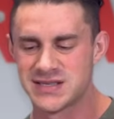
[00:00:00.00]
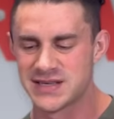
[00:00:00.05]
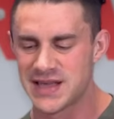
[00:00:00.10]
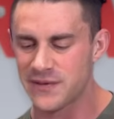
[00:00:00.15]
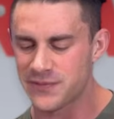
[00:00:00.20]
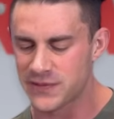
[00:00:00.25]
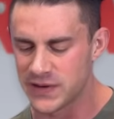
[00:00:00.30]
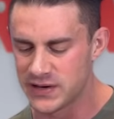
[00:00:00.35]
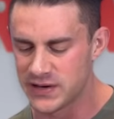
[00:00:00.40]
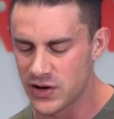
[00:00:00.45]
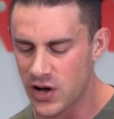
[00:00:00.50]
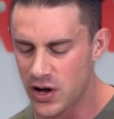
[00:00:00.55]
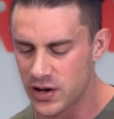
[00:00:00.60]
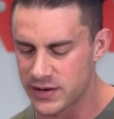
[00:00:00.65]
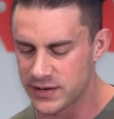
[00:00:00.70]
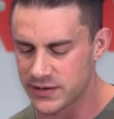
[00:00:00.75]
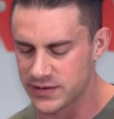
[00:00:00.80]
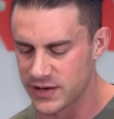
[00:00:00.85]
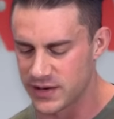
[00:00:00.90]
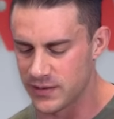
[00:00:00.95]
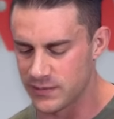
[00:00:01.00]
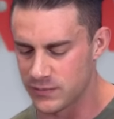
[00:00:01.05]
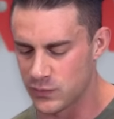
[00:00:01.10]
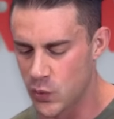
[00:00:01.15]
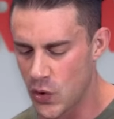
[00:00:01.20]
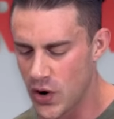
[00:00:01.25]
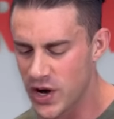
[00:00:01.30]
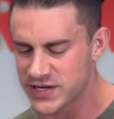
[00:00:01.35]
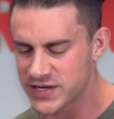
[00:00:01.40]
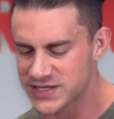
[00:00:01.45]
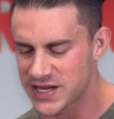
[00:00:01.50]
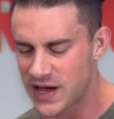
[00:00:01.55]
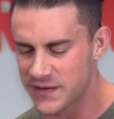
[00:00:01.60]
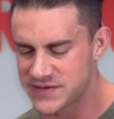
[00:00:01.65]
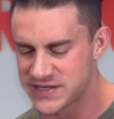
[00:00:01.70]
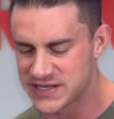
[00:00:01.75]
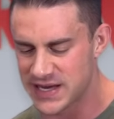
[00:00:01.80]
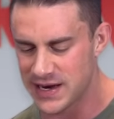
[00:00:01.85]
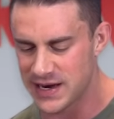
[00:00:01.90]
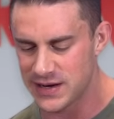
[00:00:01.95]
definitely not the worst I've
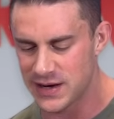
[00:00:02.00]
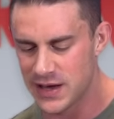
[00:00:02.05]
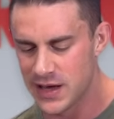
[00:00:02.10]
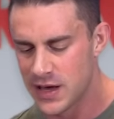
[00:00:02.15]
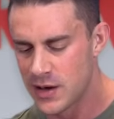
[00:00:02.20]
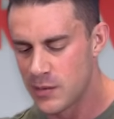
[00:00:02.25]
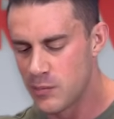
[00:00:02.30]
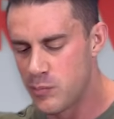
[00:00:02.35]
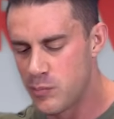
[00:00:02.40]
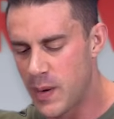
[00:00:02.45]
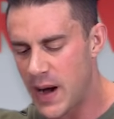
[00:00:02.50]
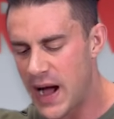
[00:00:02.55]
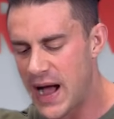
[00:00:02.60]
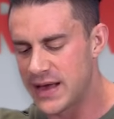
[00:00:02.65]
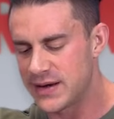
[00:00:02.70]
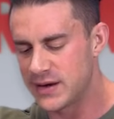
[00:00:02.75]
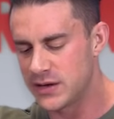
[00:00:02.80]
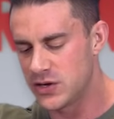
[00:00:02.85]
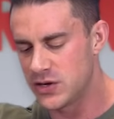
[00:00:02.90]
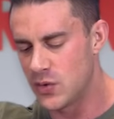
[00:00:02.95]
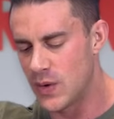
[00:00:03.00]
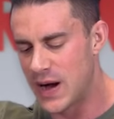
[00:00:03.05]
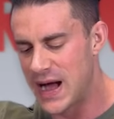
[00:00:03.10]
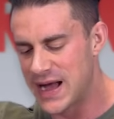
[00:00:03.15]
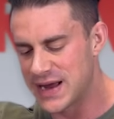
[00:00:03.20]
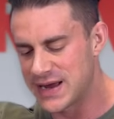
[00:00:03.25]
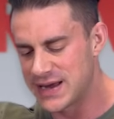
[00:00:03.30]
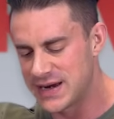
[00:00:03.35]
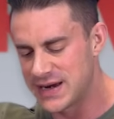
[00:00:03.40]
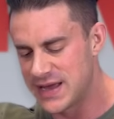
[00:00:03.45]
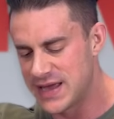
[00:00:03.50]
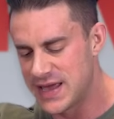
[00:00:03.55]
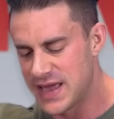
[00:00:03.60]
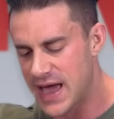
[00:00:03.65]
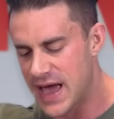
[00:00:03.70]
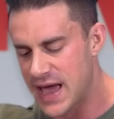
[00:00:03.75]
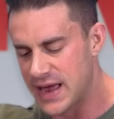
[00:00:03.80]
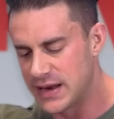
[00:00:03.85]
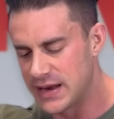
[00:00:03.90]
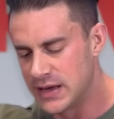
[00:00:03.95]
seen, but you are going to
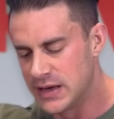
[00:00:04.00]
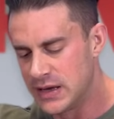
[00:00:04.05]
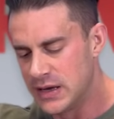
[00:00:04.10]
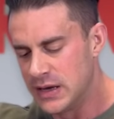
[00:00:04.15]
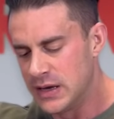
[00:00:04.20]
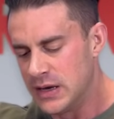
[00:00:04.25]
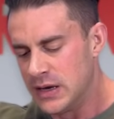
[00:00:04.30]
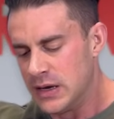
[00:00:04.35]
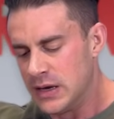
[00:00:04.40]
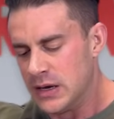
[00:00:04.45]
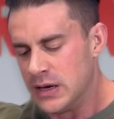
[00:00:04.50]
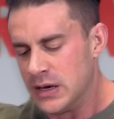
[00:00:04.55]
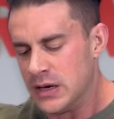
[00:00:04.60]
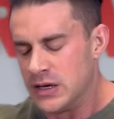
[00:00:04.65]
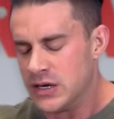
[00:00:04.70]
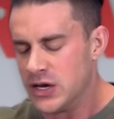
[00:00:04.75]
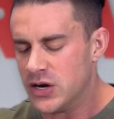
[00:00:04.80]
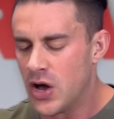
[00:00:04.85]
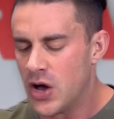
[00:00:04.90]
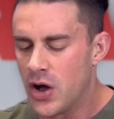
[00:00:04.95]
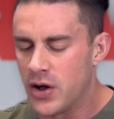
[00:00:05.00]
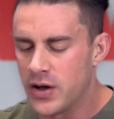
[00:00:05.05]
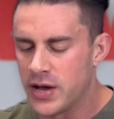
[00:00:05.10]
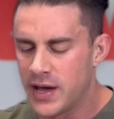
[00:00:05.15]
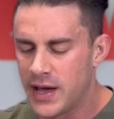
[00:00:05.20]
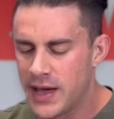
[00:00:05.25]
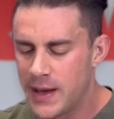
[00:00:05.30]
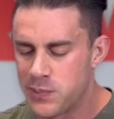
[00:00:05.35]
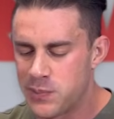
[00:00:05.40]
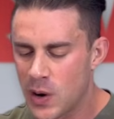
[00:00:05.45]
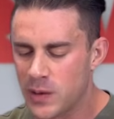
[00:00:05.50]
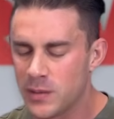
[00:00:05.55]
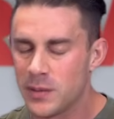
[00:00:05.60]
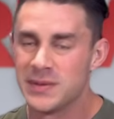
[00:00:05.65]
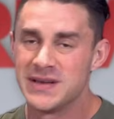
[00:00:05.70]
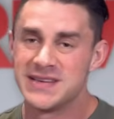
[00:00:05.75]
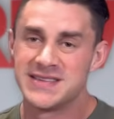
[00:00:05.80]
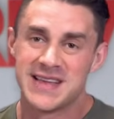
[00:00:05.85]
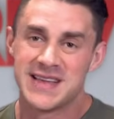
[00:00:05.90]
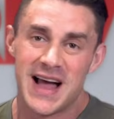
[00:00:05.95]
get, you know, it
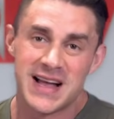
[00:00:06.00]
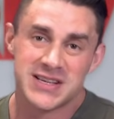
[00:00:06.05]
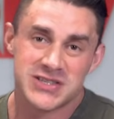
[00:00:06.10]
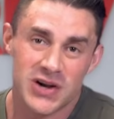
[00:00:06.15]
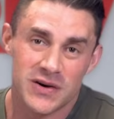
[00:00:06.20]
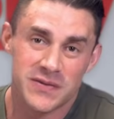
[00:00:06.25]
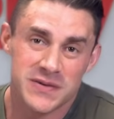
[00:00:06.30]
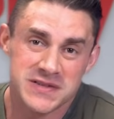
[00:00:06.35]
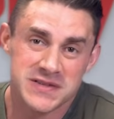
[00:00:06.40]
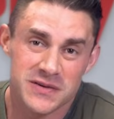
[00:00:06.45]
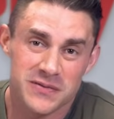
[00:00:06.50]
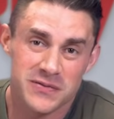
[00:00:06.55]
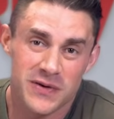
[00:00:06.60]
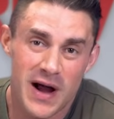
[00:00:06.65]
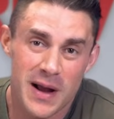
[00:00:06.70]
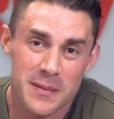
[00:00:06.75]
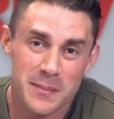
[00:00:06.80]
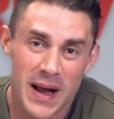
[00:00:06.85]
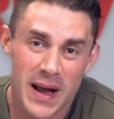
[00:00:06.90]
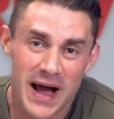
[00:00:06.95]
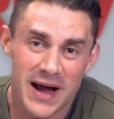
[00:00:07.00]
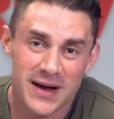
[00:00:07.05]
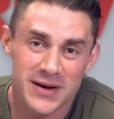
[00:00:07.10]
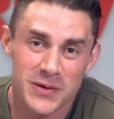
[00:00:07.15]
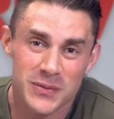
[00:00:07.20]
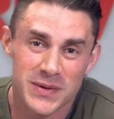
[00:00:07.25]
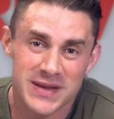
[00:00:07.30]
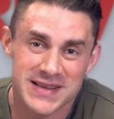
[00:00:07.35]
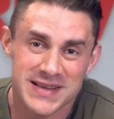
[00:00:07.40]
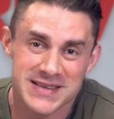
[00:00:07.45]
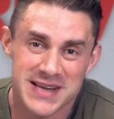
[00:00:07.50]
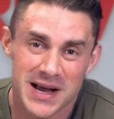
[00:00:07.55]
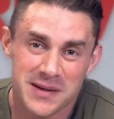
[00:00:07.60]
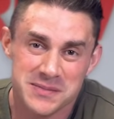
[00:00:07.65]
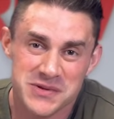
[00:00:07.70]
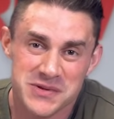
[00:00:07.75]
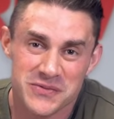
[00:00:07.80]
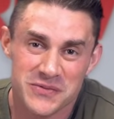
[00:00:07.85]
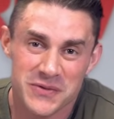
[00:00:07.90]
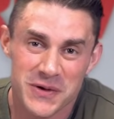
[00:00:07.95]
probably starts off as a fine powder when the
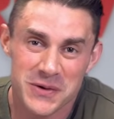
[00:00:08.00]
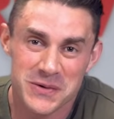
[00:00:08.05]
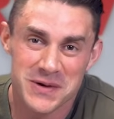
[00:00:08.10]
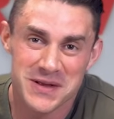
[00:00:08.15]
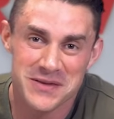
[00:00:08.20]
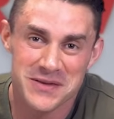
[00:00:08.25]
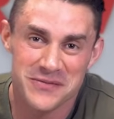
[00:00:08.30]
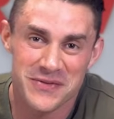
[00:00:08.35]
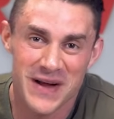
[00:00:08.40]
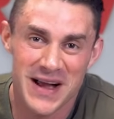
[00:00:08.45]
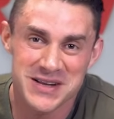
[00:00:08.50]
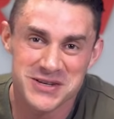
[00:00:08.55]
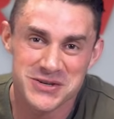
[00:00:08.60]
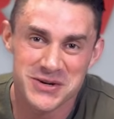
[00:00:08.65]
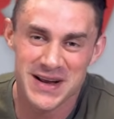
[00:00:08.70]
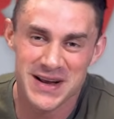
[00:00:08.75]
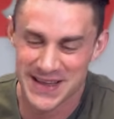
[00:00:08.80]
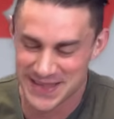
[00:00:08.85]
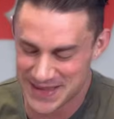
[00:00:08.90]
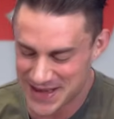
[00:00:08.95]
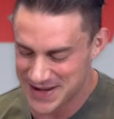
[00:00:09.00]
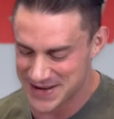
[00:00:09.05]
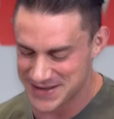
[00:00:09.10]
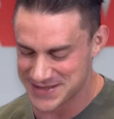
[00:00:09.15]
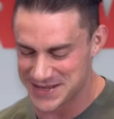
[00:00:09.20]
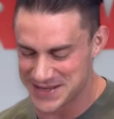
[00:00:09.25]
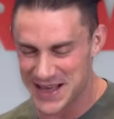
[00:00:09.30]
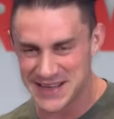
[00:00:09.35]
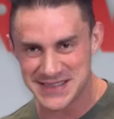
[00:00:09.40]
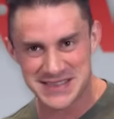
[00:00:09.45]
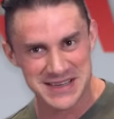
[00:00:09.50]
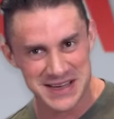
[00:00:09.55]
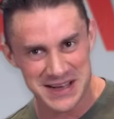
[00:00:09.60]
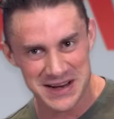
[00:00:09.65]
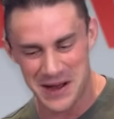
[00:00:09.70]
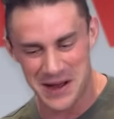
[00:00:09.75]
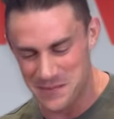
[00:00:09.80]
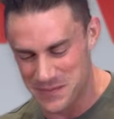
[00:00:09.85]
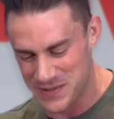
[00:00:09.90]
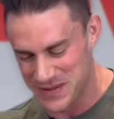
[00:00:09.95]
tubs are filled in the factory, and then it starts to
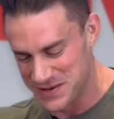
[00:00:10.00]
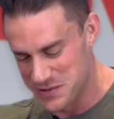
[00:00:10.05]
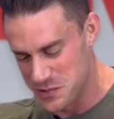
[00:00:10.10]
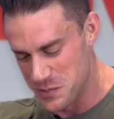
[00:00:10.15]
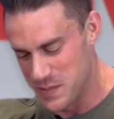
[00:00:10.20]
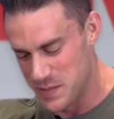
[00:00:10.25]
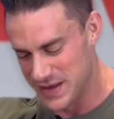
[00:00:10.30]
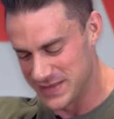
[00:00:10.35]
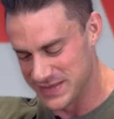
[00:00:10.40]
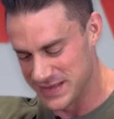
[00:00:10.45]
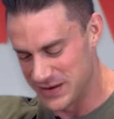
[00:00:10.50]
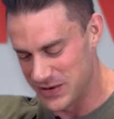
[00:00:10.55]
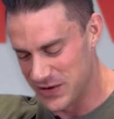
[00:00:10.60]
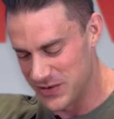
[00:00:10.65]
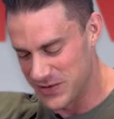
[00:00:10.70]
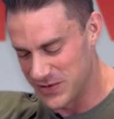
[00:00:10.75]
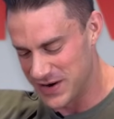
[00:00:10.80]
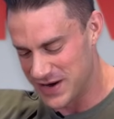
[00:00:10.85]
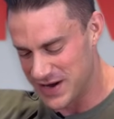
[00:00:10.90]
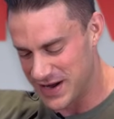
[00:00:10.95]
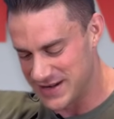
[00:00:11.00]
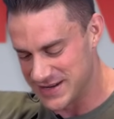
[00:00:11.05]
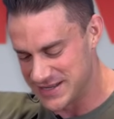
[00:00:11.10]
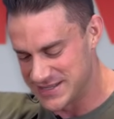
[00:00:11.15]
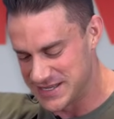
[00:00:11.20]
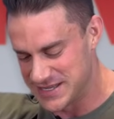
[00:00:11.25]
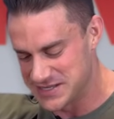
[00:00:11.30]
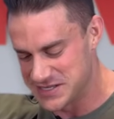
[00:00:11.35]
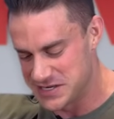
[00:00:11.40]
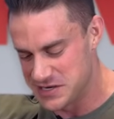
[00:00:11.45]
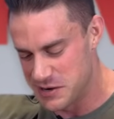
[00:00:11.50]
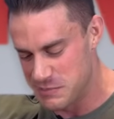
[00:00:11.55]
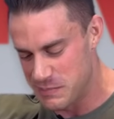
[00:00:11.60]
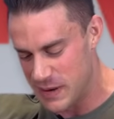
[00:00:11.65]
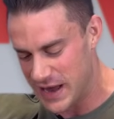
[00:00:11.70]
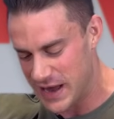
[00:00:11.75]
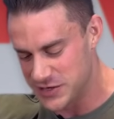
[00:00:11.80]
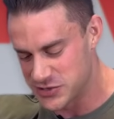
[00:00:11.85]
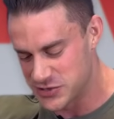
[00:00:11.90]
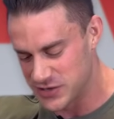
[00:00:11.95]
clump a little bit, and the longer it kind of sits in your
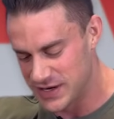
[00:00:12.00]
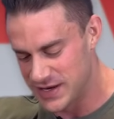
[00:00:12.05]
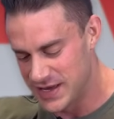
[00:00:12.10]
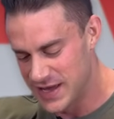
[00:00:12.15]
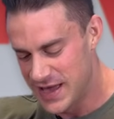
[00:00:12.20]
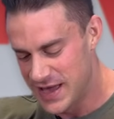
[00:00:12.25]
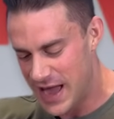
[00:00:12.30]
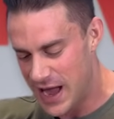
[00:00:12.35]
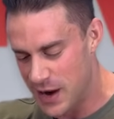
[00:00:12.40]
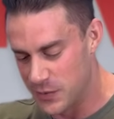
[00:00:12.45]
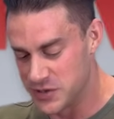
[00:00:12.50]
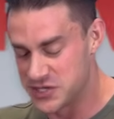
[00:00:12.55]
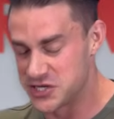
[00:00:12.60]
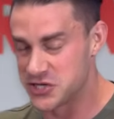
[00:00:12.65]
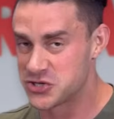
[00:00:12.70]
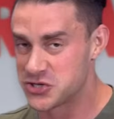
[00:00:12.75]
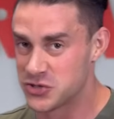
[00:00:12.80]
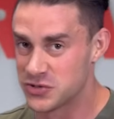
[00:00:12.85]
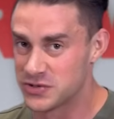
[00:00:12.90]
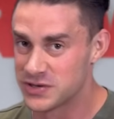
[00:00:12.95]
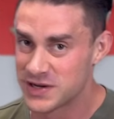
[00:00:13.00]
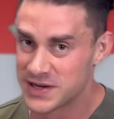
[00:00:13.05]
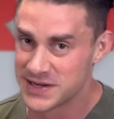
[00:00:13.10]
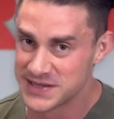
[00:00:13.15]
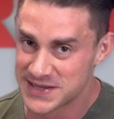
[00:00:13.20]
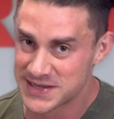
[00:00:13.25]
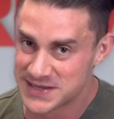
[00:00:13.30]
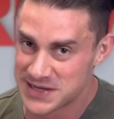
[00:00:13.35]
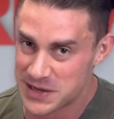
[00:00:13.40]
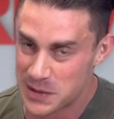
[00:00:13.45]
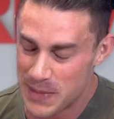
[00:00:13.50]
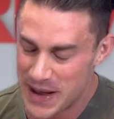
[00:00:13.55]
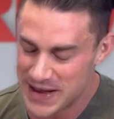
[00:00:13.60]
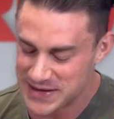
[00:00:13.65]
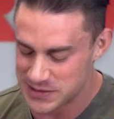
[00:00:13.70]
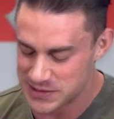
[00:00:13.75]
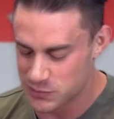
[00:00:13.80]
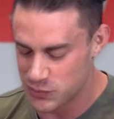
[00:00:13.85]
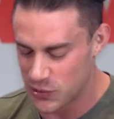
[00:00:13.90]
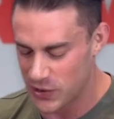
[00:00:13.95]
pantry, which it shouldn't, because it's an
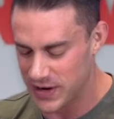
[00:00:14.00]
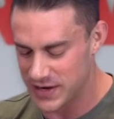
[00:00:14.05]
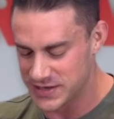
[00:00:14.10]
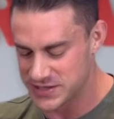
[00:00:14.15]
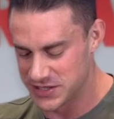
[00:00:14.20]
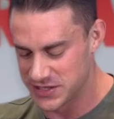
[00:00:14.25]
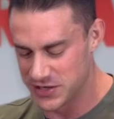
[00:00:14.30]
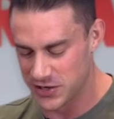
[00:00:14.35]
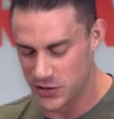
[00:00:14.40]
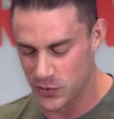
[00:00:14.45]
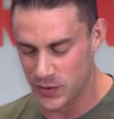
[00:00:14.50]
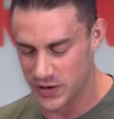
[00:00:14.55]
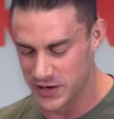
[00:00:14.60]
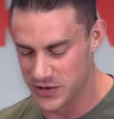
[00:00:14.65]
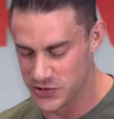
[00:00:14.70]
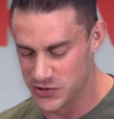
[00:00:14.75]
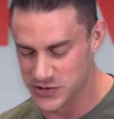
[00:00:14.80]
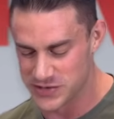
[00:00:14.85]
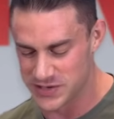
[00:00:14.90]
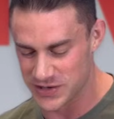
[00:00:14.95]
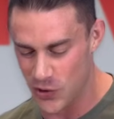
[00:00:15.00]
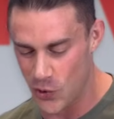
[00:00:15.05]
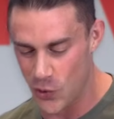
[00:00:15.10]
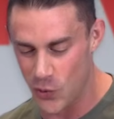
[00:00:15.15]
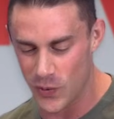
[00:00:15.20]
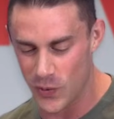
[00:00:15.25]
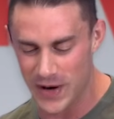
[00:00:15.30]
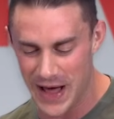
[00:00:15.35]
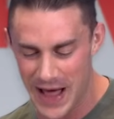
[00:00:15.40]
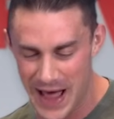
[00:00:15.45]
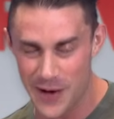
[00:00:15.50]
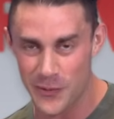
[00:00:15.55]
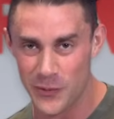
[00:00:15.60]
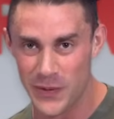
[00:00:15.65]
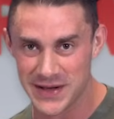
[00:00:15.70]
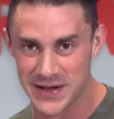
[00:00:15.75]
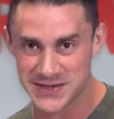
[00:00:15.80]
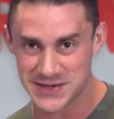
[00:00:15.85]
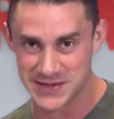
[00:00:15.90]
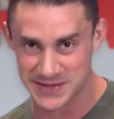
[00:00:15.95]
amazing product, and you're going to want to use it all at
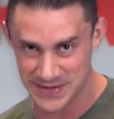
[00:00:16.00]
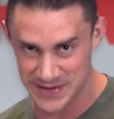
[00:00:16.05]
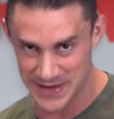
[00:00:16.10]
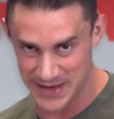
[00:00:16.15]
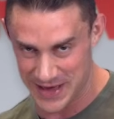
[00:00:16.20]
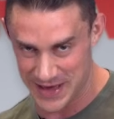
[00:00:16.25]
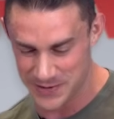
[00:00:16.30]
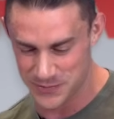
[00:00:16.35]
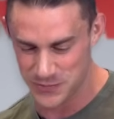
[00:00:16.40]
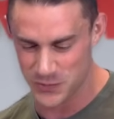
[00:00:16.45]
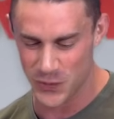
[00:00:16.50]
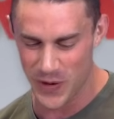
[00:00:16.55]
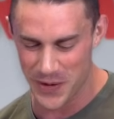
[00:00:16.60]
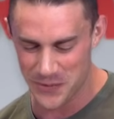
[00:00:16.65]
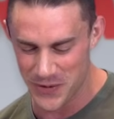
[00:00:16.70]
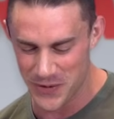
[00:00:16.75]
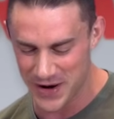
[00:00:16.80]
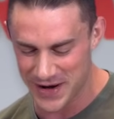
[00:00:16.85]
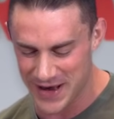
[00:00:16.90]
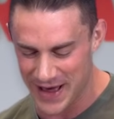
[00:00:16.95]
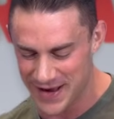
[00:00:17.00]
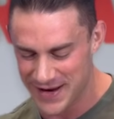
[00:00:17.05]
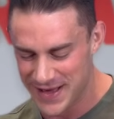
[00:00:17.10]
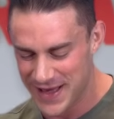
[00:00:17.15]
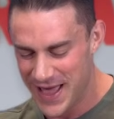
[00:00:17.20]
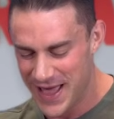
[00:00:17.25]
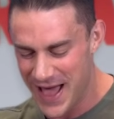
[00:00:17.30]
once in one workout.